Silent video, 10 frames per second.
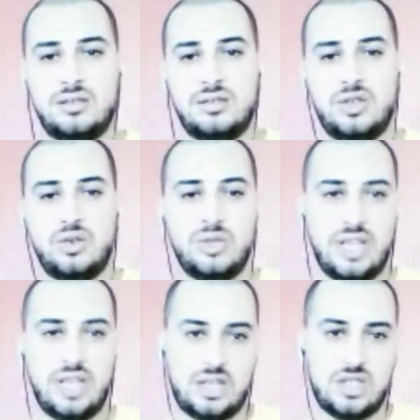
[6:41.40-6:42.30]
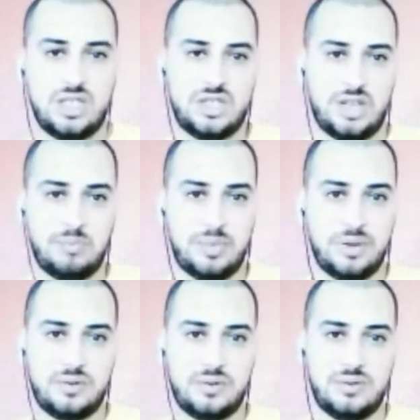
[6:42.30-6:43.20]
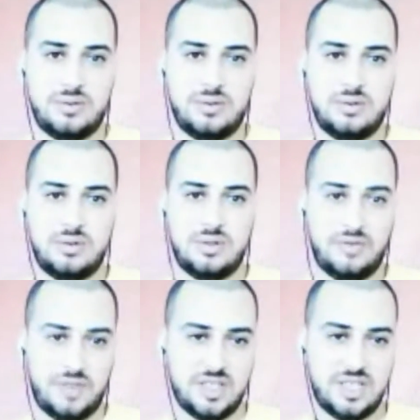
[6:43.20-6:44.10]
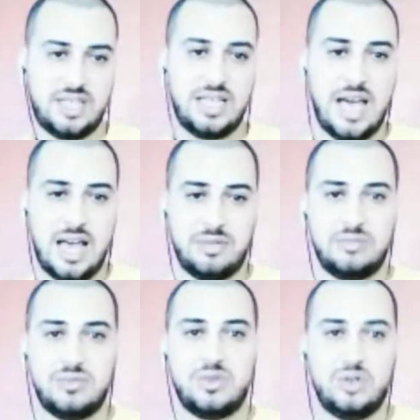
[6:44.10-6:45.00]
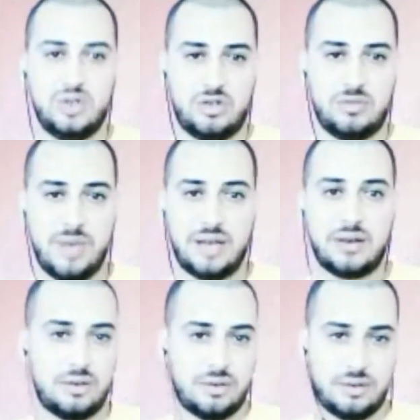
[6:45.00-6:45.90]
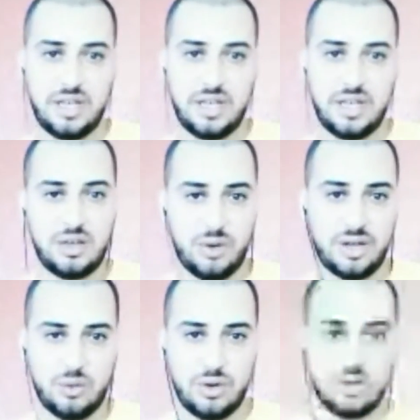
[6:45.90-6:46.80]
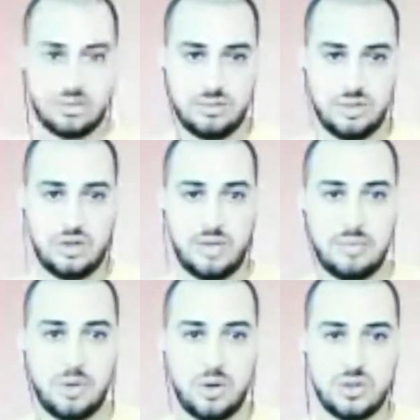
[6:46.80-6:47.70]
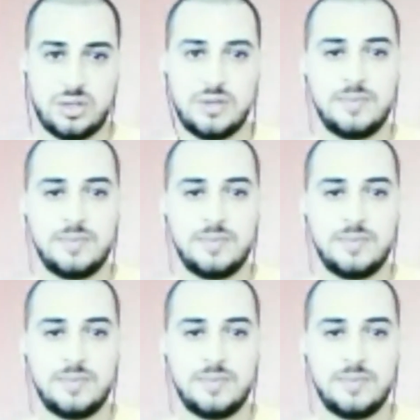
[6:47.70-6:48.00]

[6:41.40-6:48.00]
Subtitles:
you would actually ship the physical album to your backer anywhere in the world, by post.